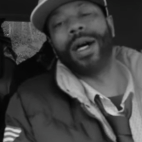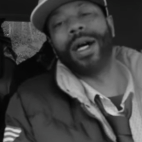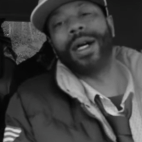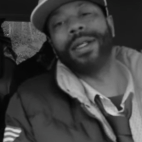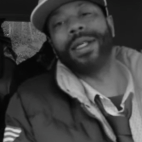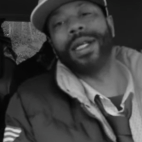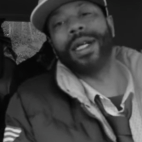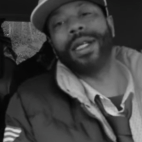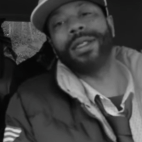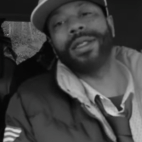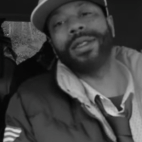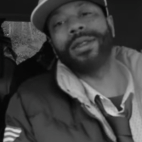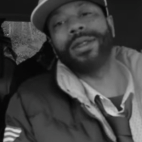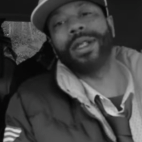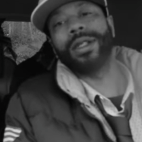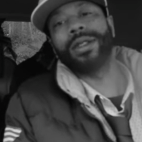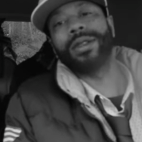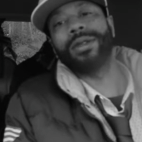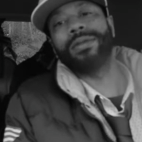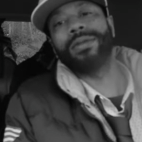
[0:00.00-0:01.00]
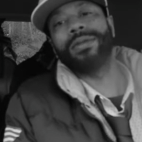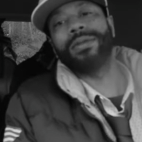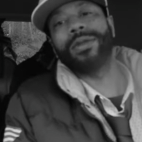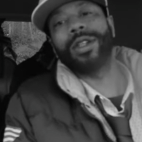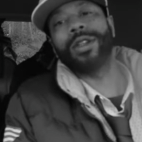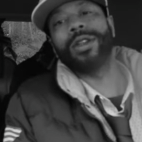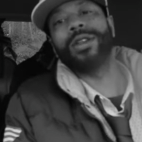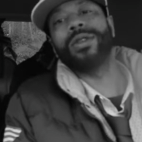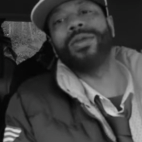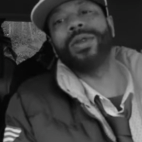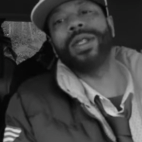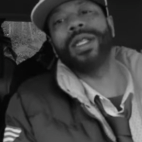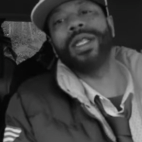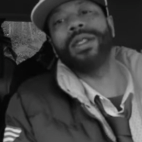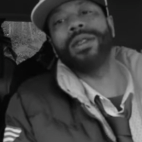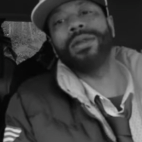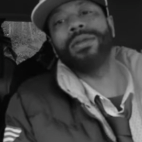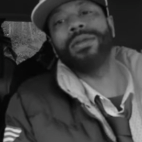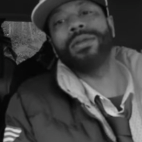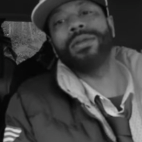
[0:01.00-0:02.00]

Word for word: while now. It's our third week.